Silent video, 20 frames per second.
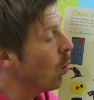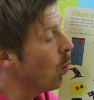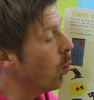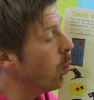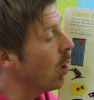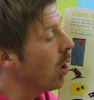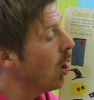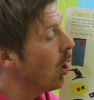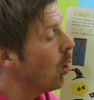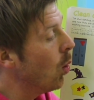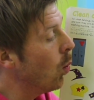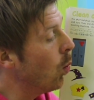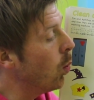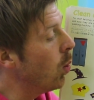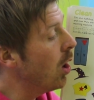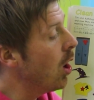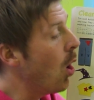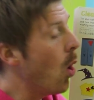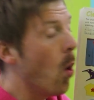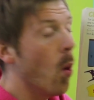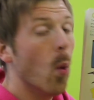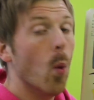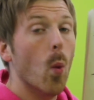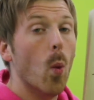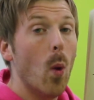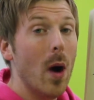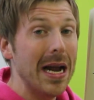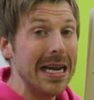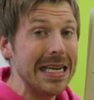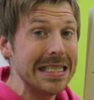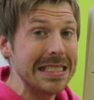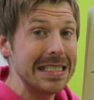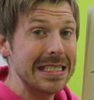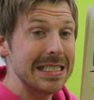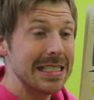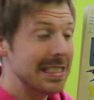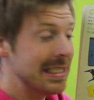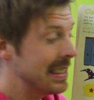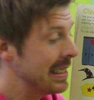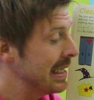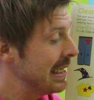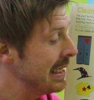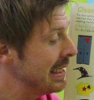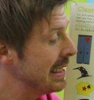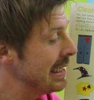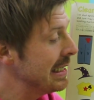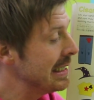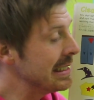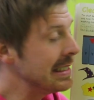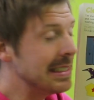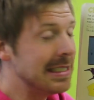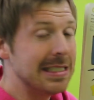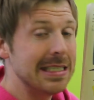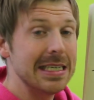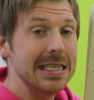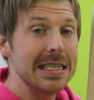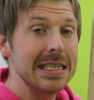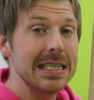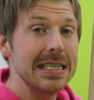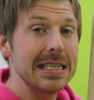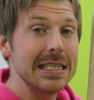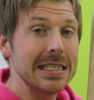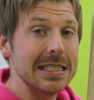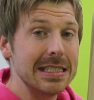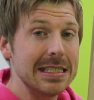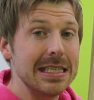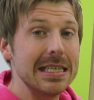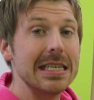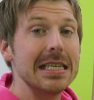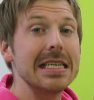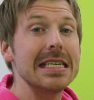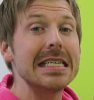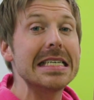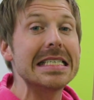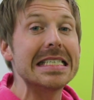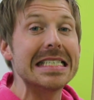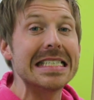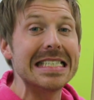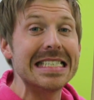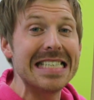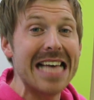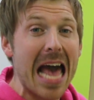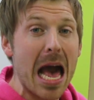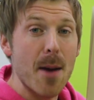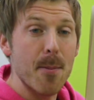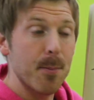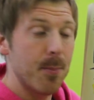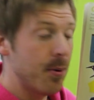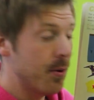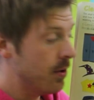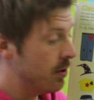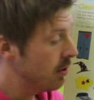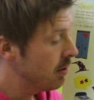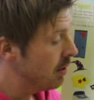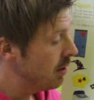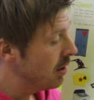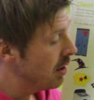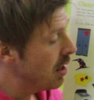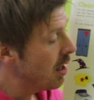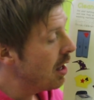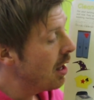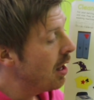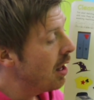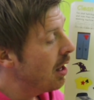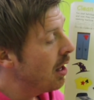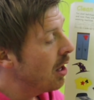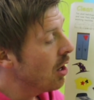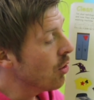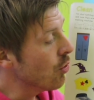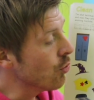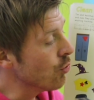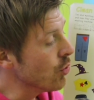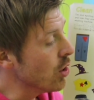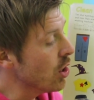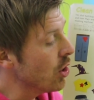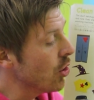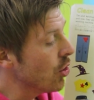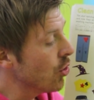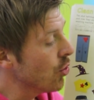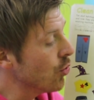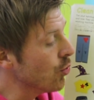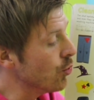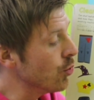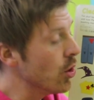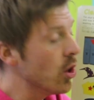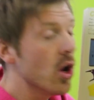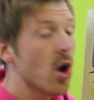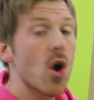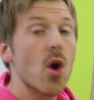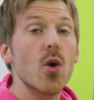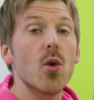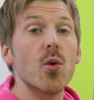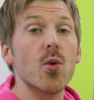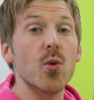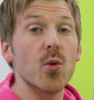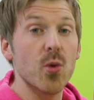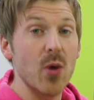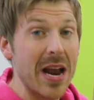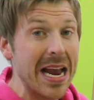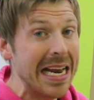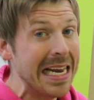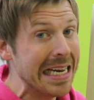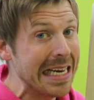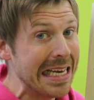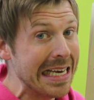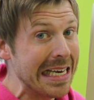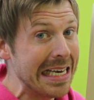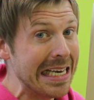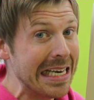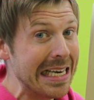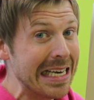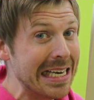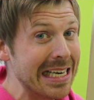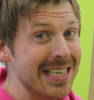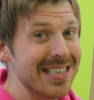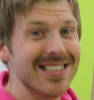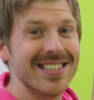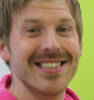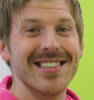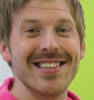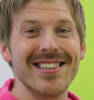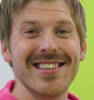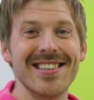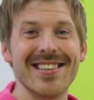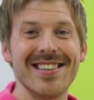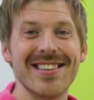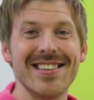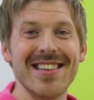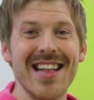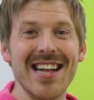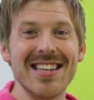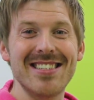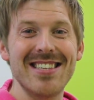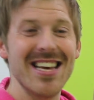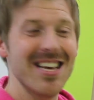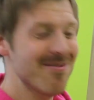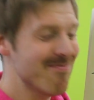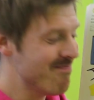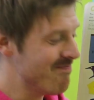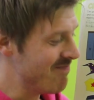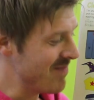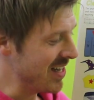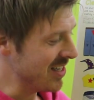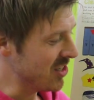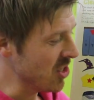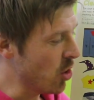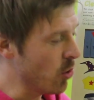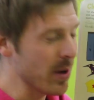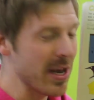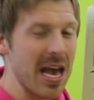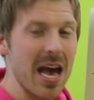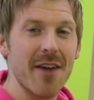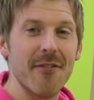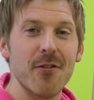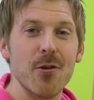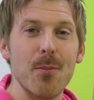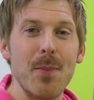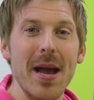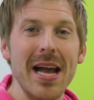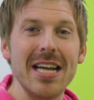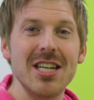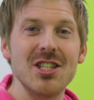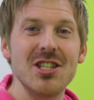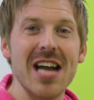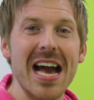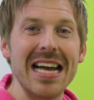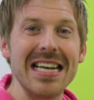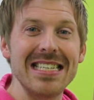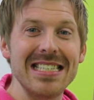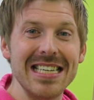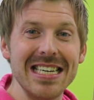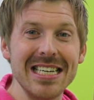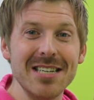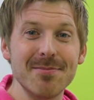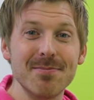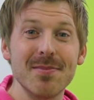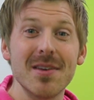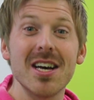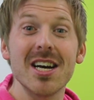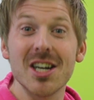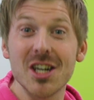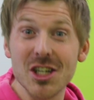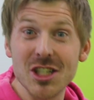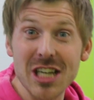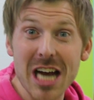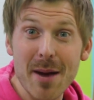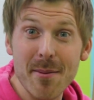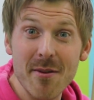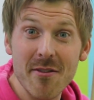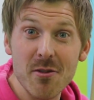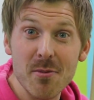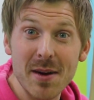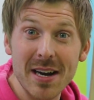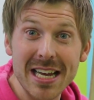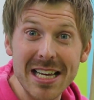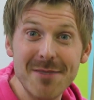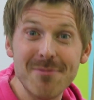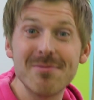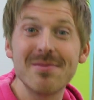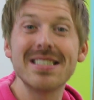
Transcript: W, w, white. Z, z, zap. R, r, rainy. That's it. That's all we have for page 19. Good job, everybody.